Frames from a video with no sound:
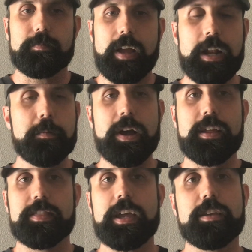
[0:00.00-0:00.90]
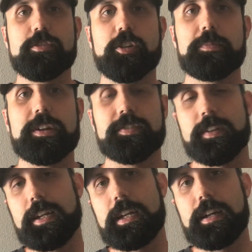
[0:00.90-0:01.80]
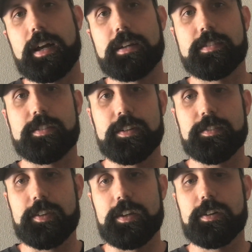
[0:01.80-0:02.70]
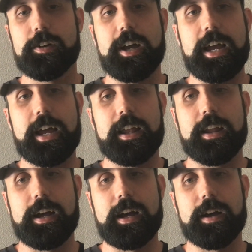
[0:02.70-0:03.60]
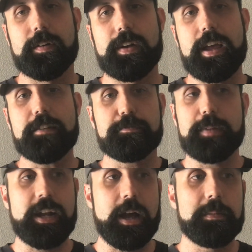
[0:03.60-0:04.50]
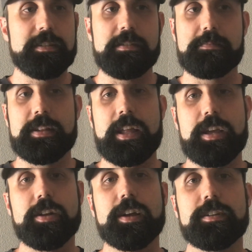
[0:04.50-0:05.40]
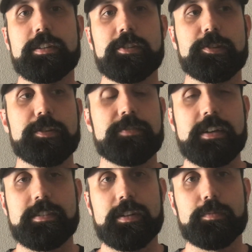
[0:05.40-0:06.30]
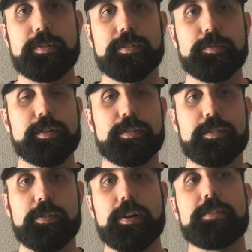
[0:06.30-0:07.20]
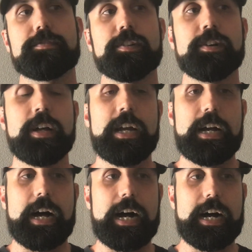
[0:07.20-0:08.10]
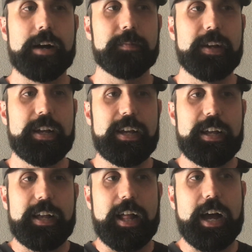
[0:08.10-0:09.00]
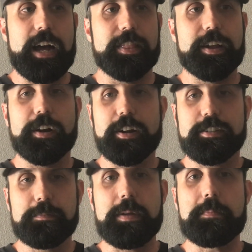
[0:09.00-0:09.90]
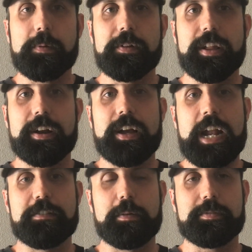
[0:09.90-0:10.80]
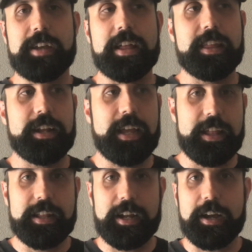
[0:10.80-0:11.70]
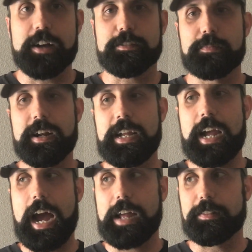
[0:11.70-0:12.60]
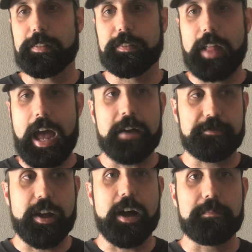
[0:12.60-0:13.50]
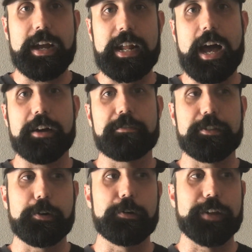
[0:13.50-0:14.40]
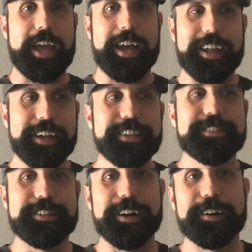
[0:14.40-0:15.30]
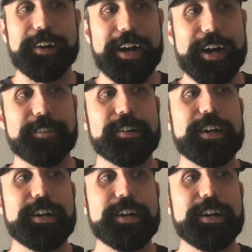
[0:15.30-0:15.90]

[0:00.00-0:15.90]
Anyway, thank you so much for letting us serve you. And if MinHub is something that you're continuing to invest in, we're just so grateful. There are some people that are kind of upset that it costs money. I have not made it out of the hole yet. So